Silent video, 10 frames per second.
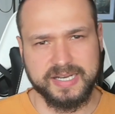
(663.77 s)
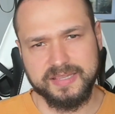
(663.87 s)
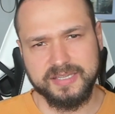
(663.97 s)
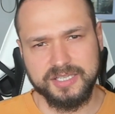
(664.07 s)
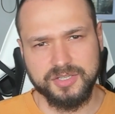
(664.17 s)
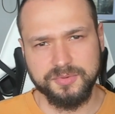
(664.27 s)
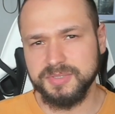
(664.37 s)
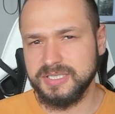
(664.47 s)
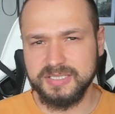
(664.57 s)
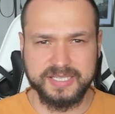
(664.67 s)
I think you would
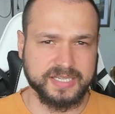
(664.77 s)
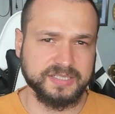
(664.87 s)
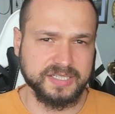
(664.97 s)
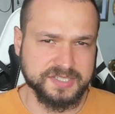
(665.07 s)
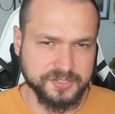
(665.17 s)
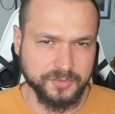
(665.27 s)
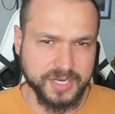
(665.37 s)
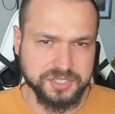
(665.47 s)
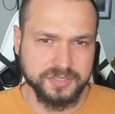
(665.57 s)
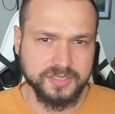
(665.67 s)
need to take into
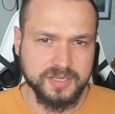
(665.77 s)
consideration.